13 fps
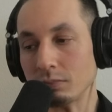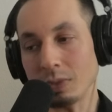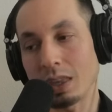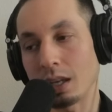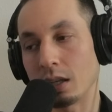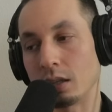
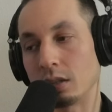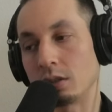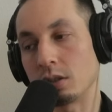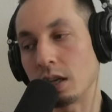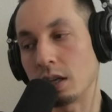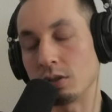and,
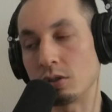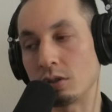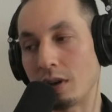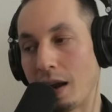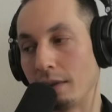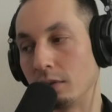and
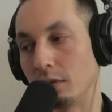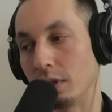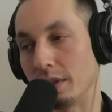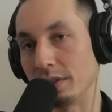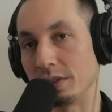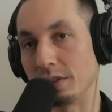travel
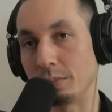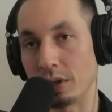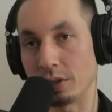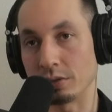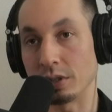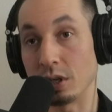has
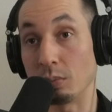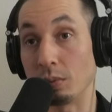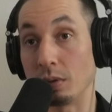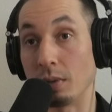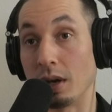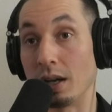especially opened
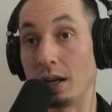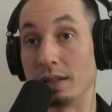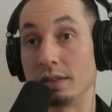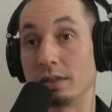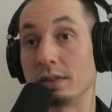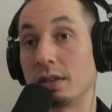my eyes
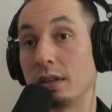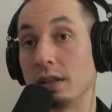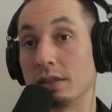to this.